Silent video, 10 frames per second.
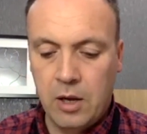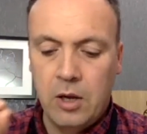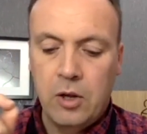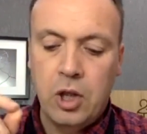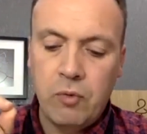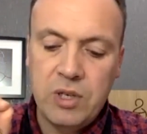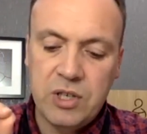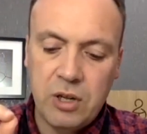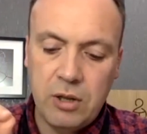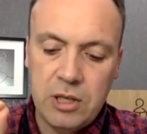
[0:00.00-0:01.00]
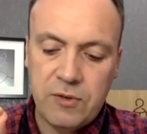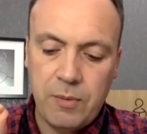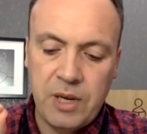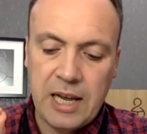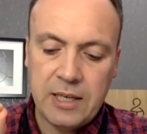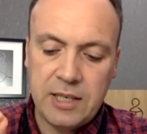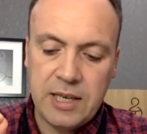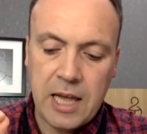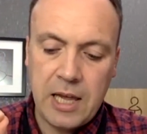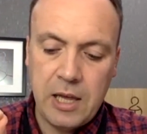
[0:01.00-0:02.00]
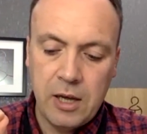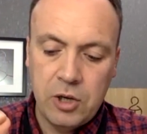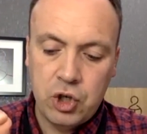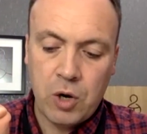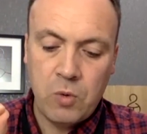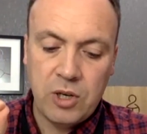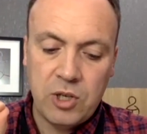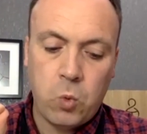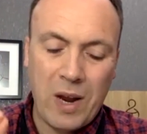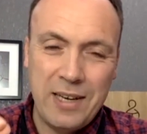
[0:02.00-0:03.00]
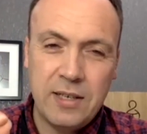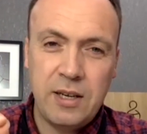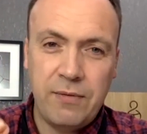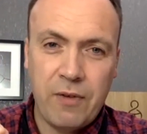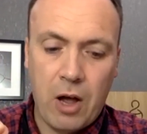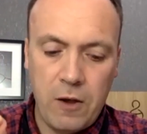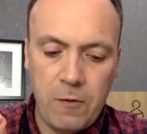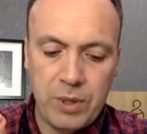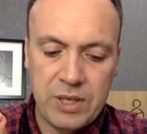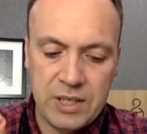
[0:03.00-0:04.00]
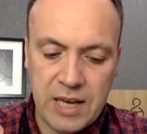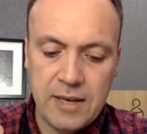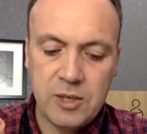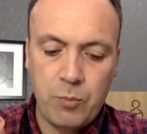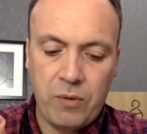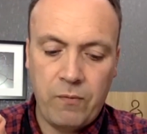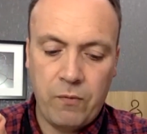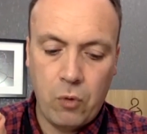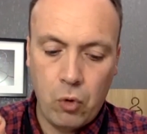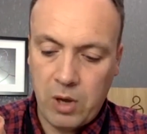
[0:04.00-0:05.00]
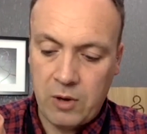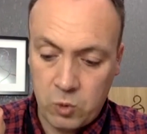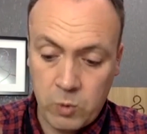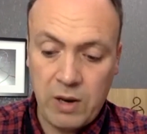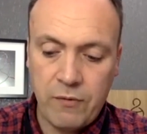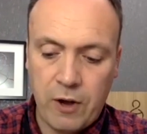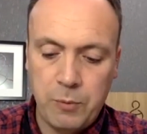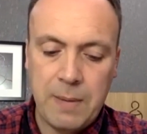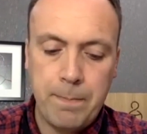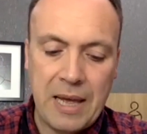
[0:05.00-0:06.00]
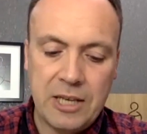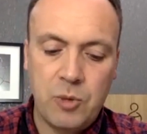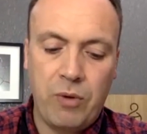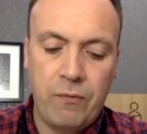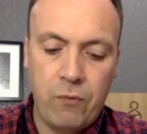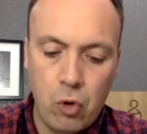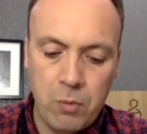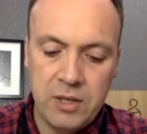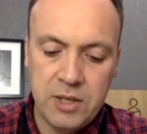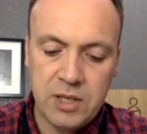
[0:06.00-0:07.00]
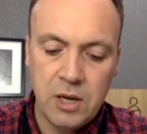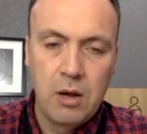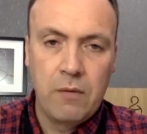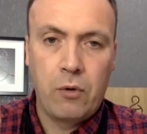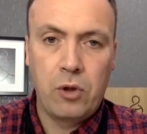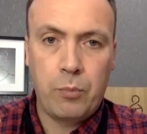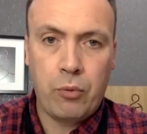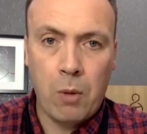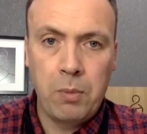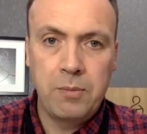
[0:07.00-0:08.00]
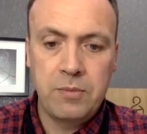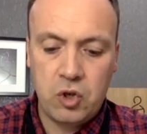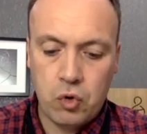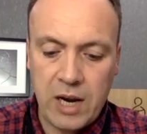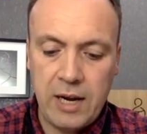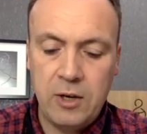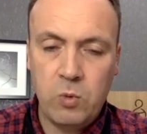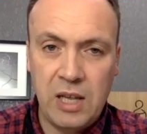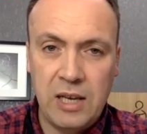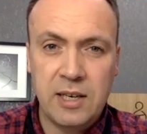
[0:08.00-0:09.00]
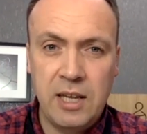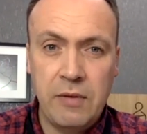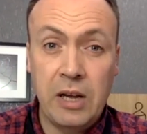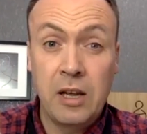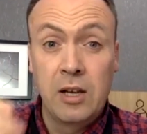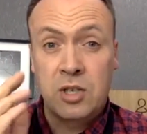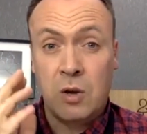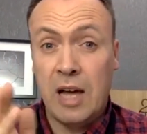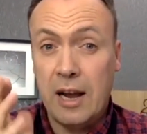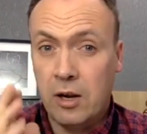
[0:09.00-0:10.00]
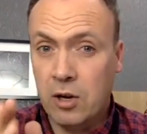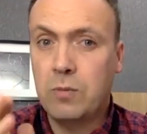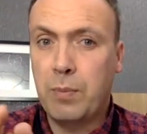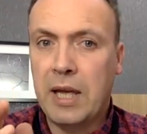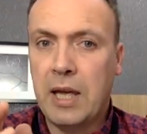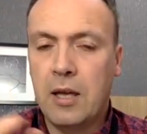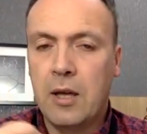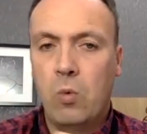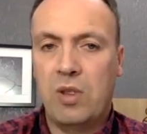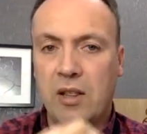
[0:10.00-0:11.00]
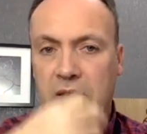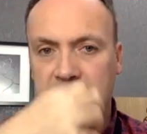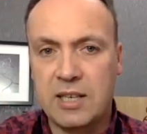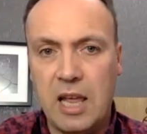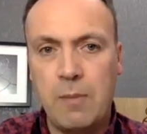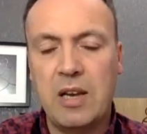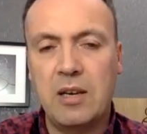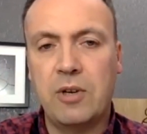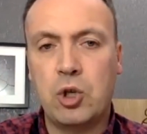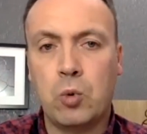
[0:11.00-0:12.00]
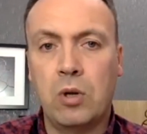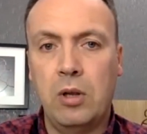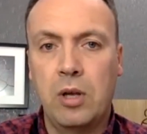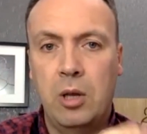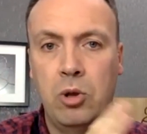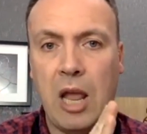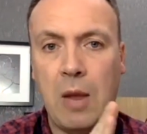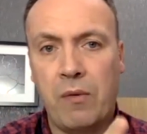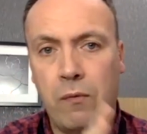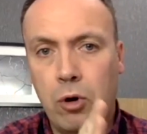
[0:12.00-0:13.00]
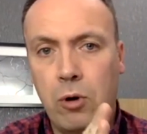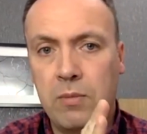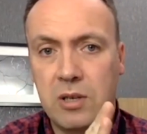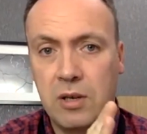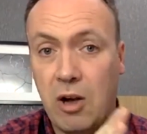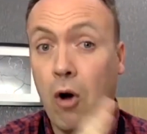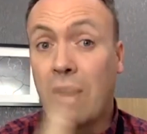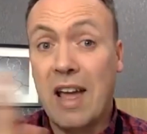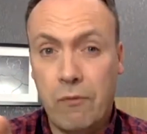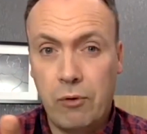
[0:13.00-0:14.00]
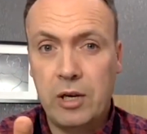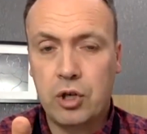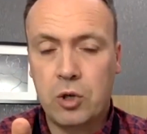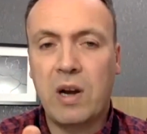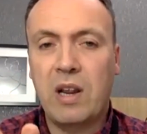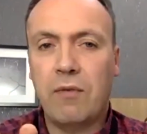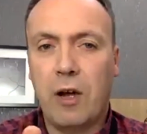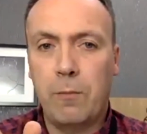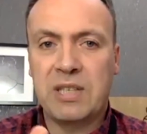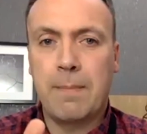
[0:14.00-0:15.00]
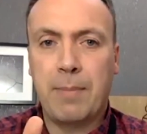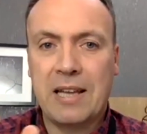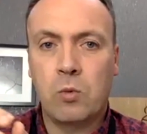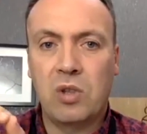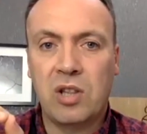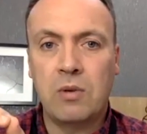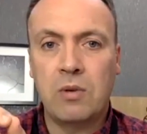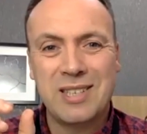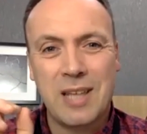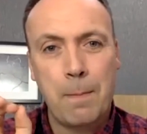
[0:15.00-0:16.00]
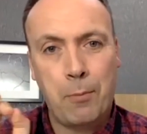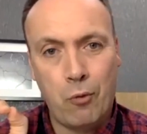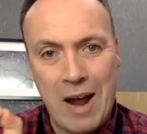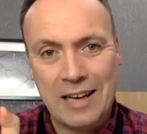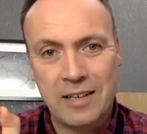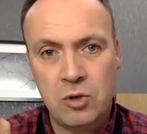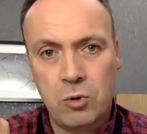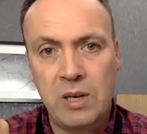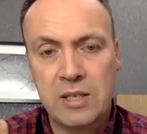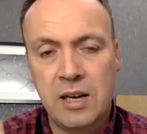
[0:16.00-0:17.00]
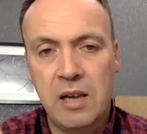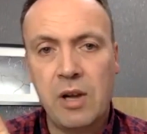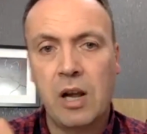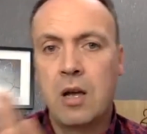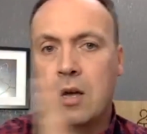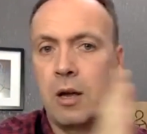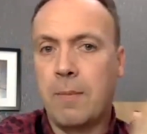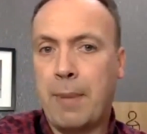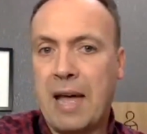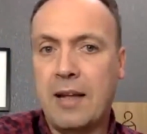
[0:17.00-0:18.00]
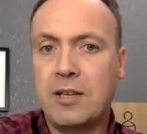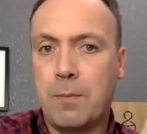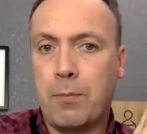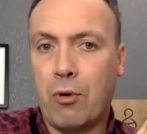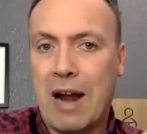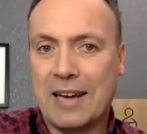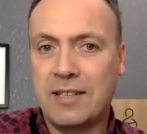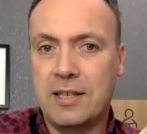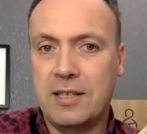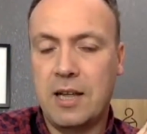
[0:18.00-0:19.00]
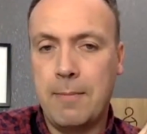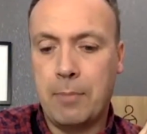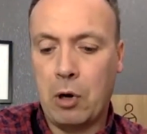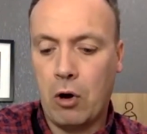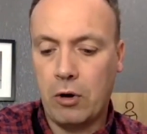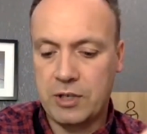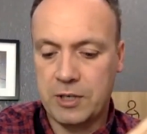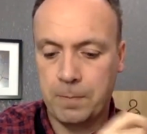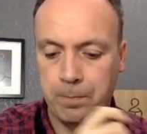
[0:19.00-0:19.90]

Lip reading: The results from the next day showed a 25% better performance for the problems trained with interleaving. So that could be within the same individual, they performed on average 25% better with those things they practiced through interleaving compared to practice in blocks.